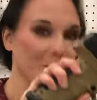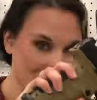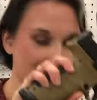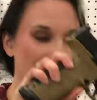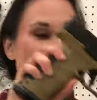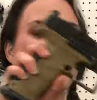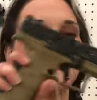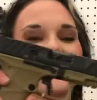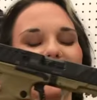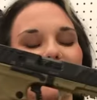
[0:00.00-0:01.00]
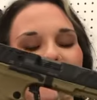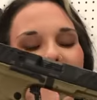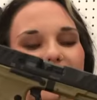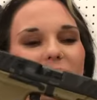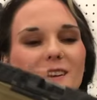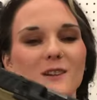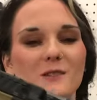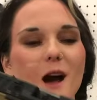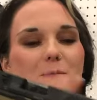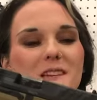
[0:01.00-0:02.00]
Pro in the flat dark earth
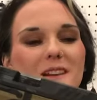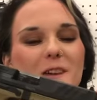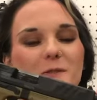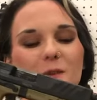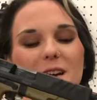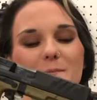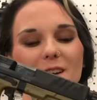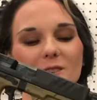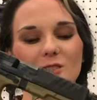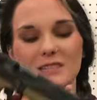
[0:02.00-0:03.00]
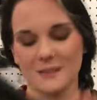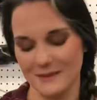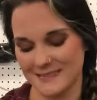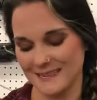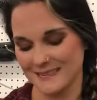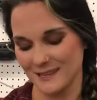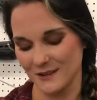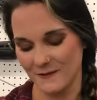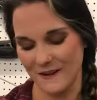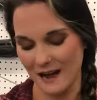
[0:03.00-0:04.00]
optic cut threaded barrel. She's gonna be
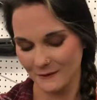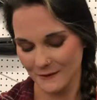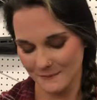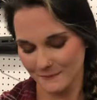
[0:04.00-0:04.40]
635.